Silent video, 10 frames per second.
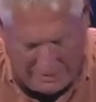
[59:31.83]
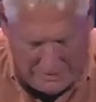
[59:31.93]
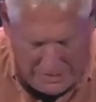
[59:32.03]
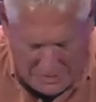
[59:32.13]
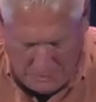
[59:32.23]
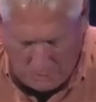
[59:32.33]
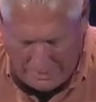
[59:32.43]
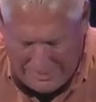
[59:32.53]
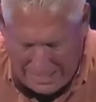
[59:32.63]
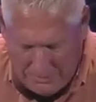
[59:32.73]
Now, at this
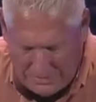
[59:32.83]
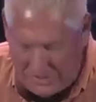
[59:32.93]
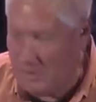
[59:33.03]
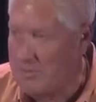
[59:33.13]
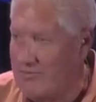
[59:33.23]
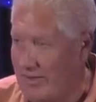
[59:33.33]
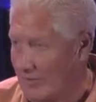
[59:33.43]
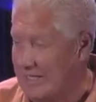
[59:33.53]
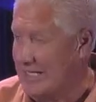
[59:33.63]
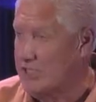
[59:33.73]
point, they would still be
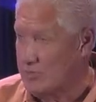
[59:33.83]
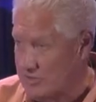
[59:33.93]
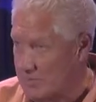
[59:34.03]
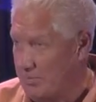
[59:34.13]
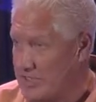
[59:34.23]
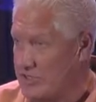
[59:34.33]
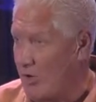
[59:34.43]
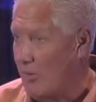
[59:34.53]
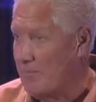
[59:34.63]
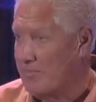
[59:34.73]
very interested, please
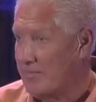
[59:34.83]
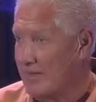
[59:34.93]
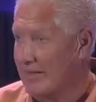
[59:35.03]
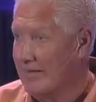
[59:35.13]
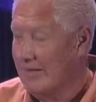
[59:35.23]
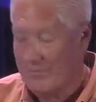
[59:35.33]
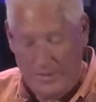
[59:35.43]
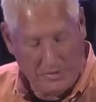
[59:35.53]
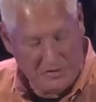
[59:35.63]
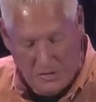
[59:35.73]
know,
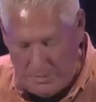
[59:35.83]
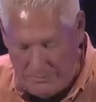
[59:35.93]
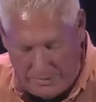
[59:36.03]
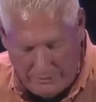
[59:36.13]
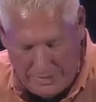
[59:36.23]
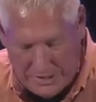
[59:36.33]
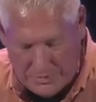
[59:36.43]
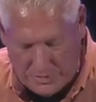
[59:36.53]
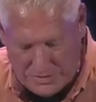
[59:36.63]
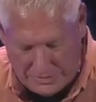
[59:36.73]
they would still be very
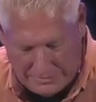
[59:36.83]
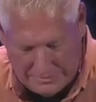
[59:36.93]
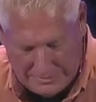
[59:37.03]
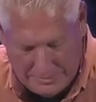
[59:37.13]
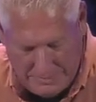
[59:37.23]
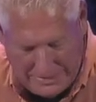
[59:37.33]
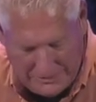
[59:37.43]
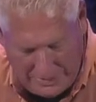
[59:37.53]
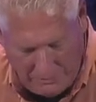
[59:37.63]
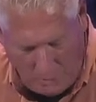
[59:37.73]
interested
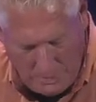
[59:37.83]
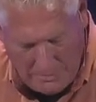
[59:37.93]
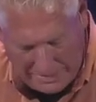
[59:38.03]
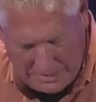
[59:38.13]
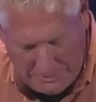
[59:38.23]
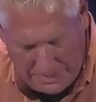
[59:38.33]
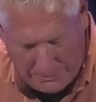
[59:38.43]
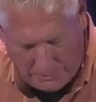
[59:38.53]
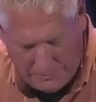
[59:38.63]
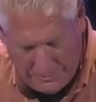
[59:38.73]
because they were open minded
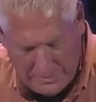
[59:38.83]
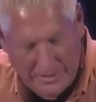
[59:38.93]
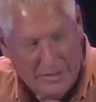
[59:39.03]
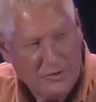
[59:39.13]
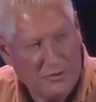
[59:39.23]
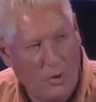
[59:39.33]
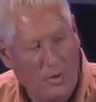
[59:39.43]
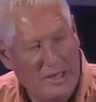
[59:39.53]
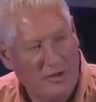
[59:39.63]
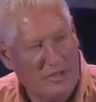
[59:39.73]
people.
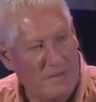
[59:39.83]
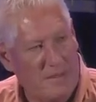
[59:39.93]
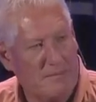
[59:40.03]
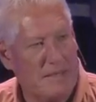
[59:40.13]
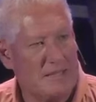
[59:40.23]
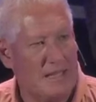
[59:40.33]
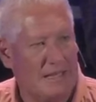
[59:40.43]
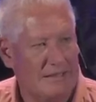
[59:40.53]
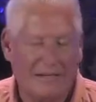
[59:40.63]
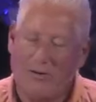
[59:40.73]
So here's how they might
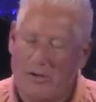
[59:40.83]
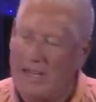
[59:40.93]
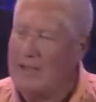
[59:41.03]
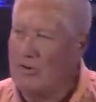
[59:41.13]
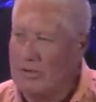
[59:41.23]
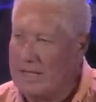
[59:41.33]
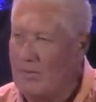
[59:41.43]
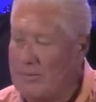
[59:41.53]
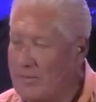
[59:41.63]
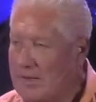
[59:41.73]
think. They go, okay, okay,
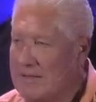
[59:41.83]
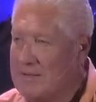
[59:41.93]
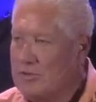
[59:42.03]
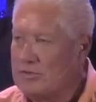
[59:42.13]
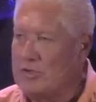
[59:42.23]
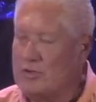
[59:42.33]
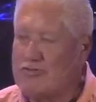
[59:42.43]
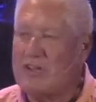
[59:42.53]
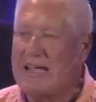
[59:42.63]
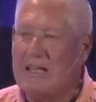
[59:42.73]
wait, wait. So you're
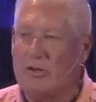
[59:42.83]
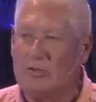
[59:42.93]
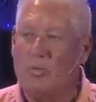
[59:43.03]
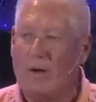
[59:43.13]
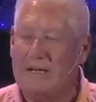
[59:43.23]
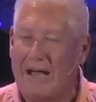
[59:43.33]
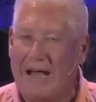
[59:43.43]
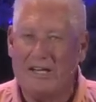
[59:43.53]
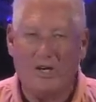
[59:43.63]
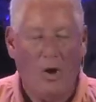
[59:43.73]
saying there's one
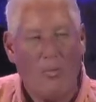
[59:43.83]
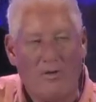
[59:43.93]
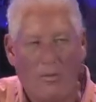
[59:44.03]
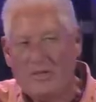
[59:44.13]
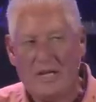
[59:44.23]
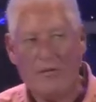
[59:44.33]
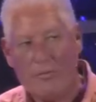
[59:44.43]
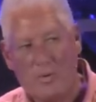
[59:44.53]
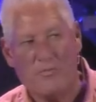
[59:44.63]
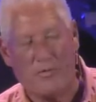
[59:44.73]
God. You know, we always had
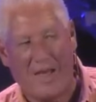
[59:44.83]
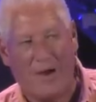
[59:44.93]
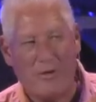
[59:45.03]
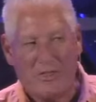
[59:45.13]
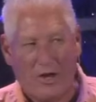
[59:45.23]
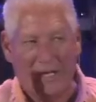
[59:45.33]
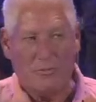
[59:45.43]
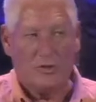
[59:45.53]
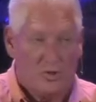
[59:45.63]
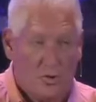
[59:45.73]
room for that. We thought he
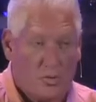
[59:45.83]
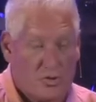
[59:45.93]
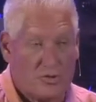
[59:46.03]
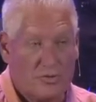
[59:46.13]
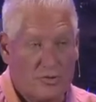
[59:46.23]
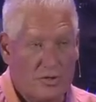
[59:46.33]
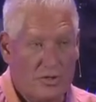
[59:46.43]
was Zeus.